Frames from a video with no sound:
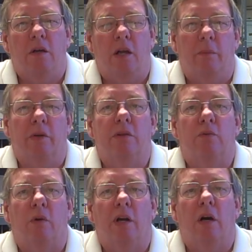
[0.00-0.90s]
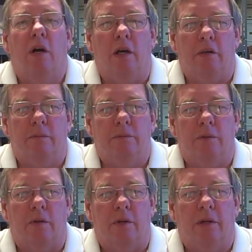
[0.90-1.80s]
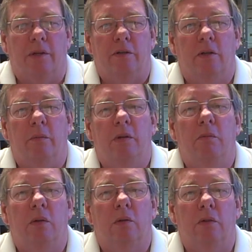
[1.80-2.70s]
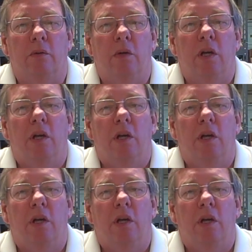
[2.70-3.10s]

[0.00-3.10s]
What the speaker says: That means red hot. Okay, it's going to be molten.